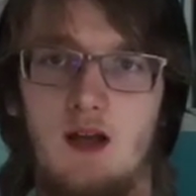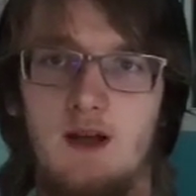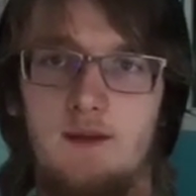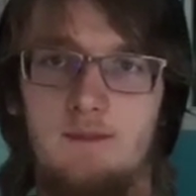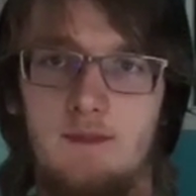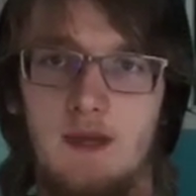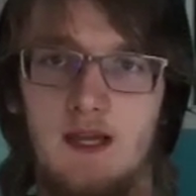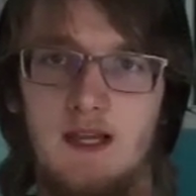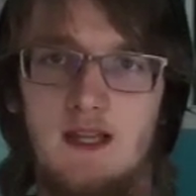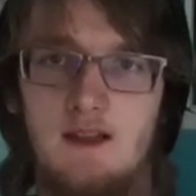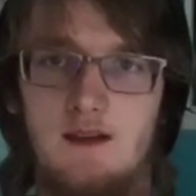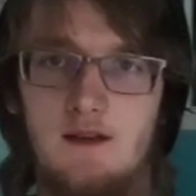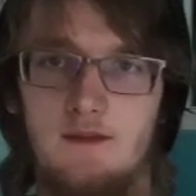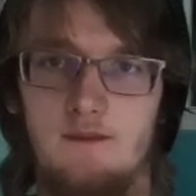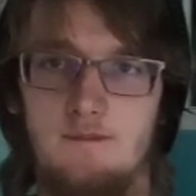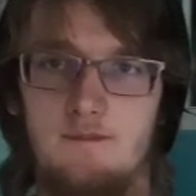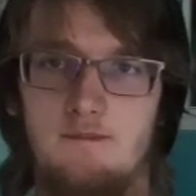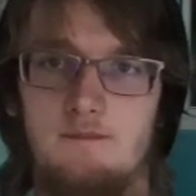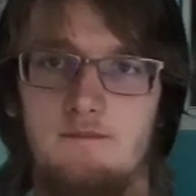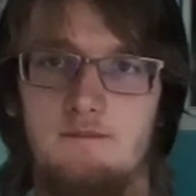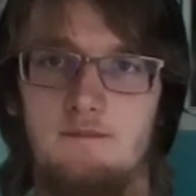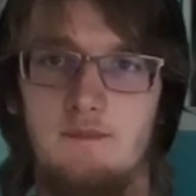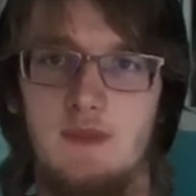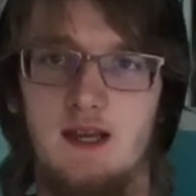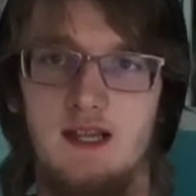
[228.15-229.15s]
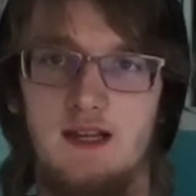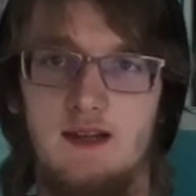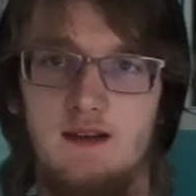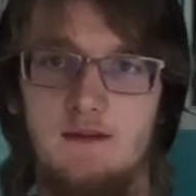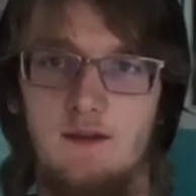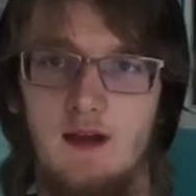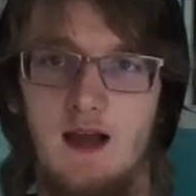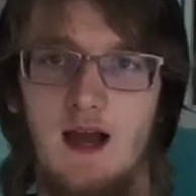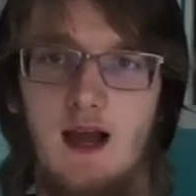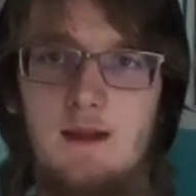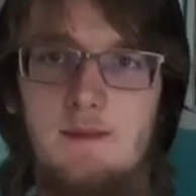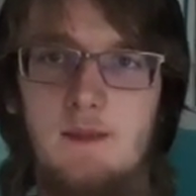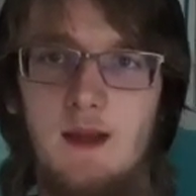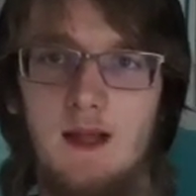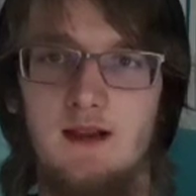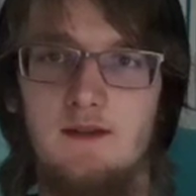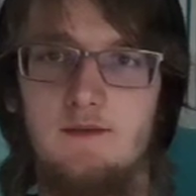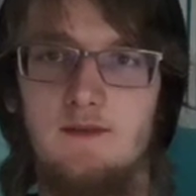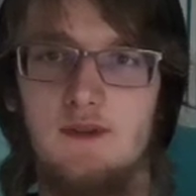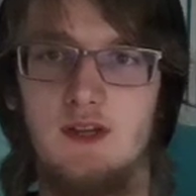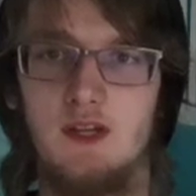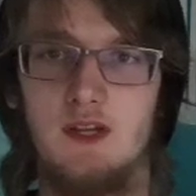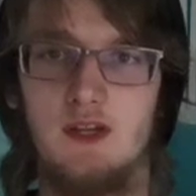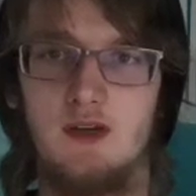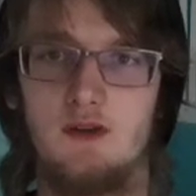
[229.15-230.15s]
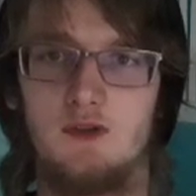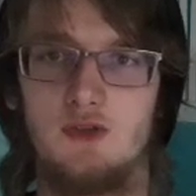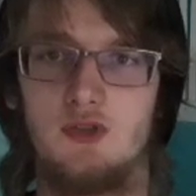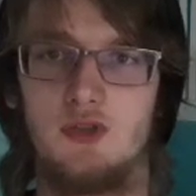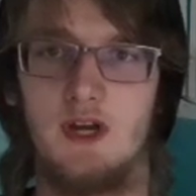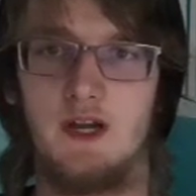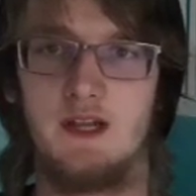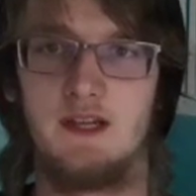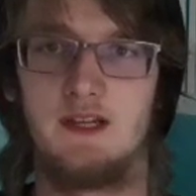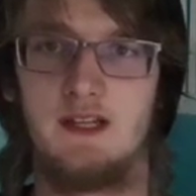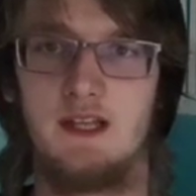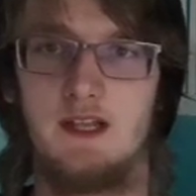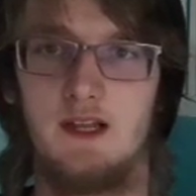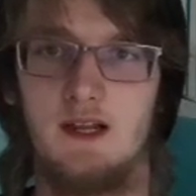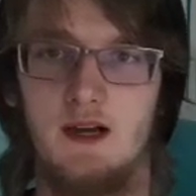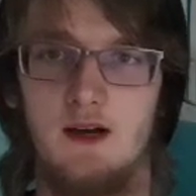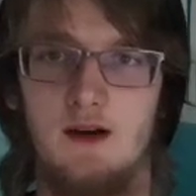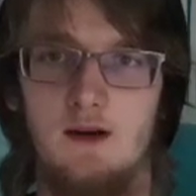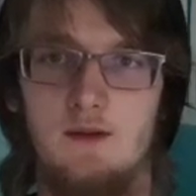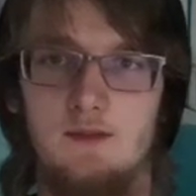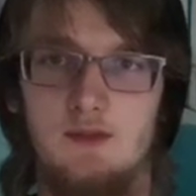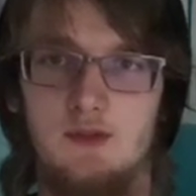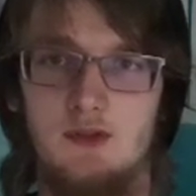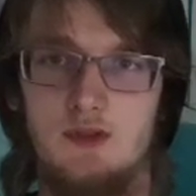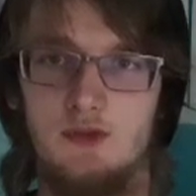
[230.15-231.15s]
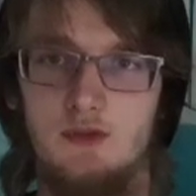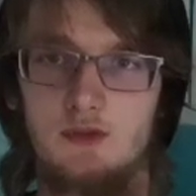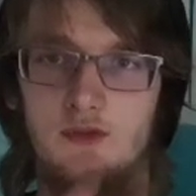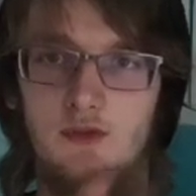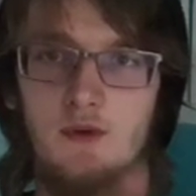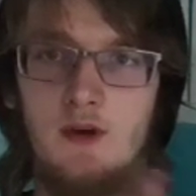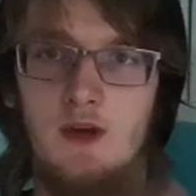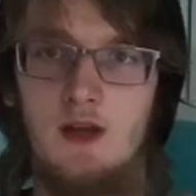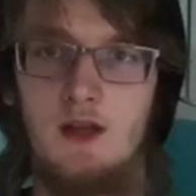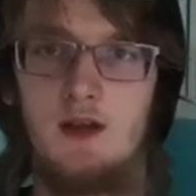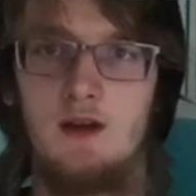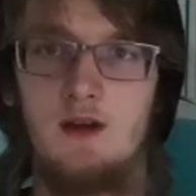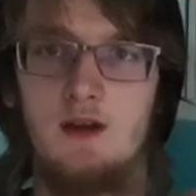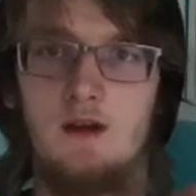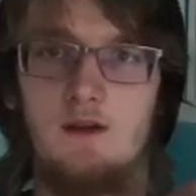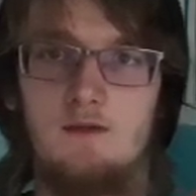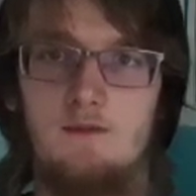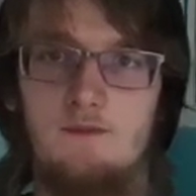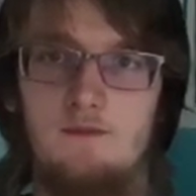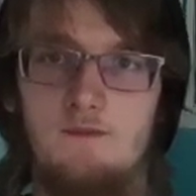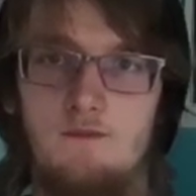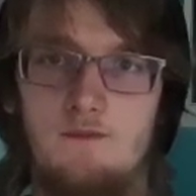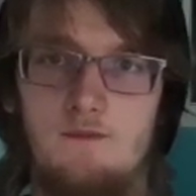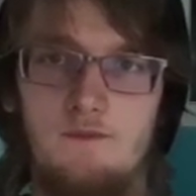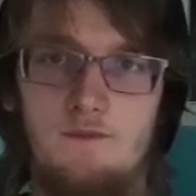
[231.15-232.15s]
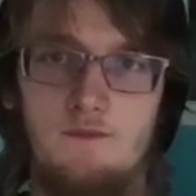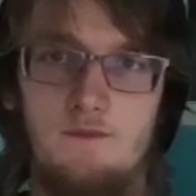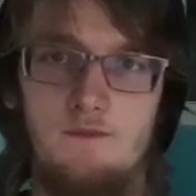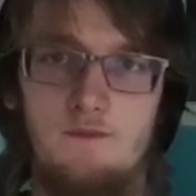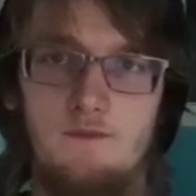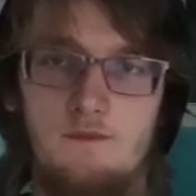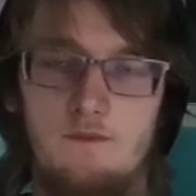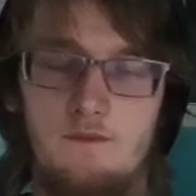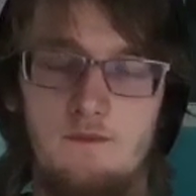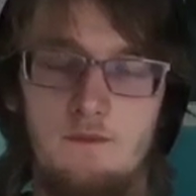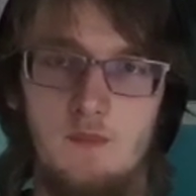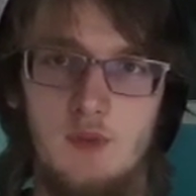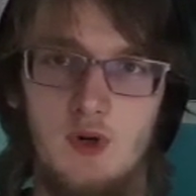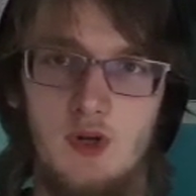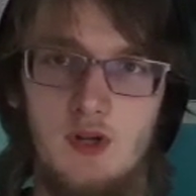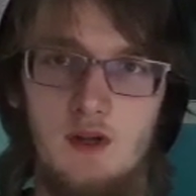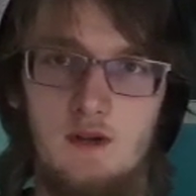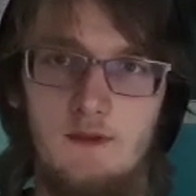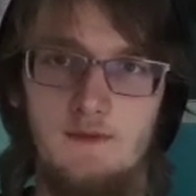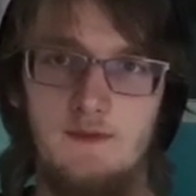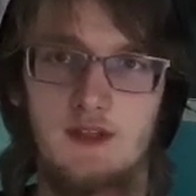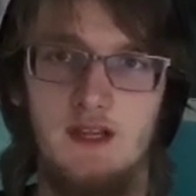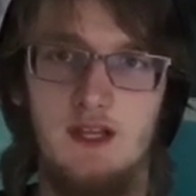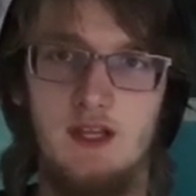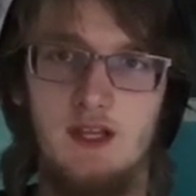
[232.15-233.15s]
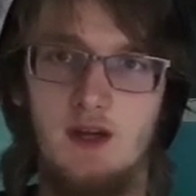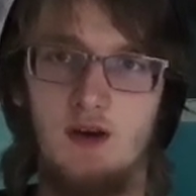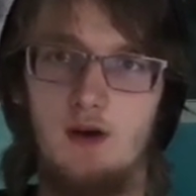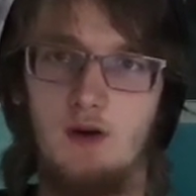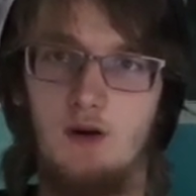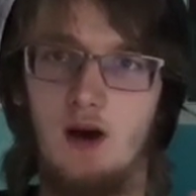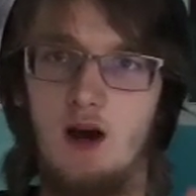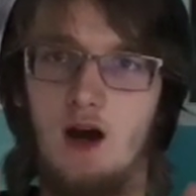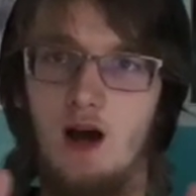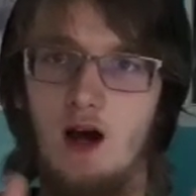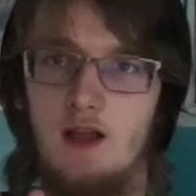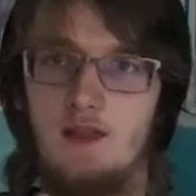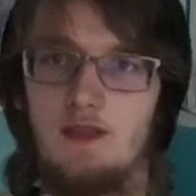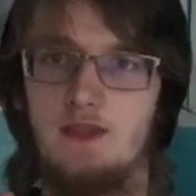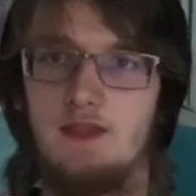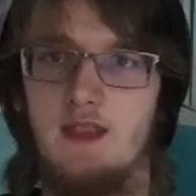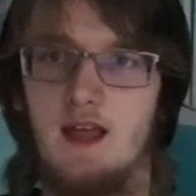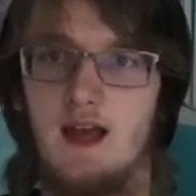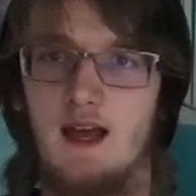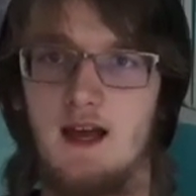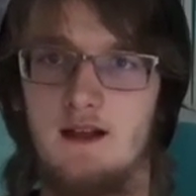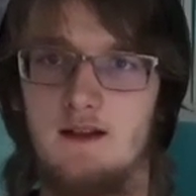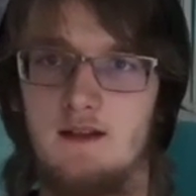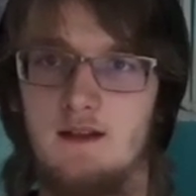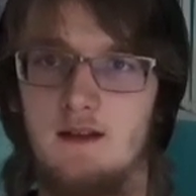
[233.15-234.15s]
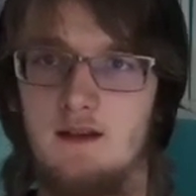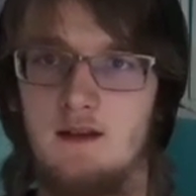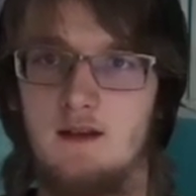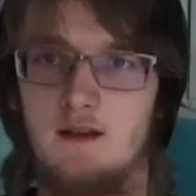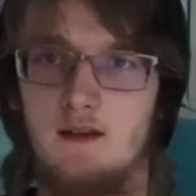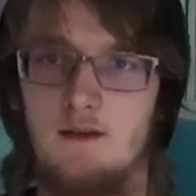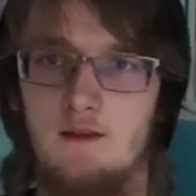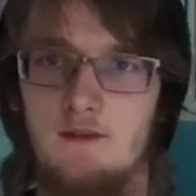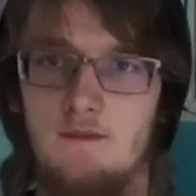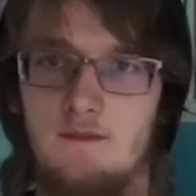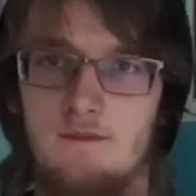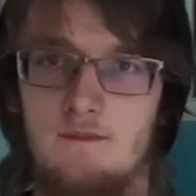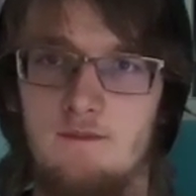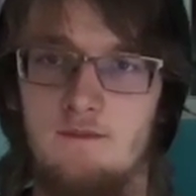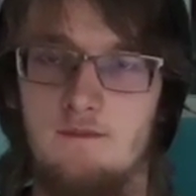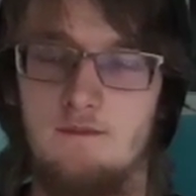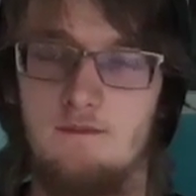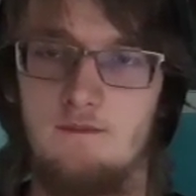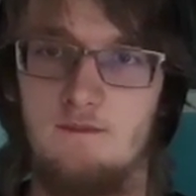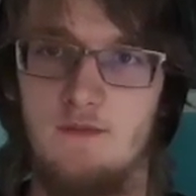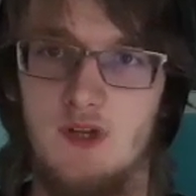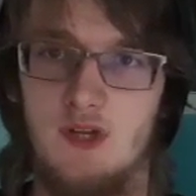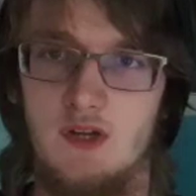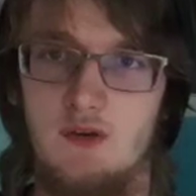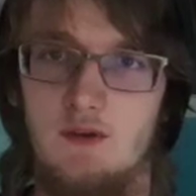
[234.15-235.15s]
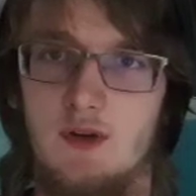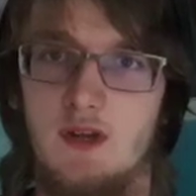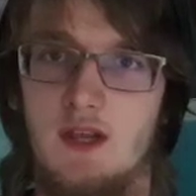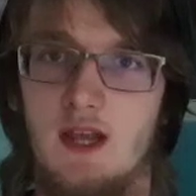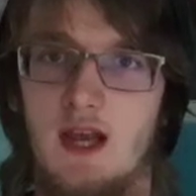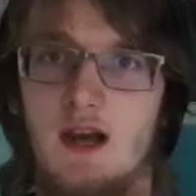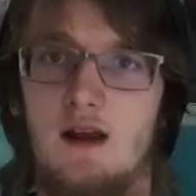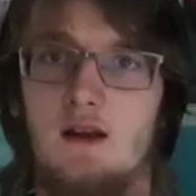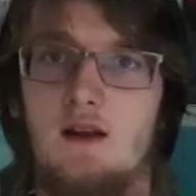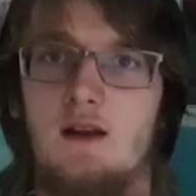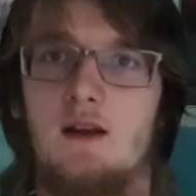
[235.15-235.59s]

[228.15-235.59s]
I made a video trying to get help to put a video on that video.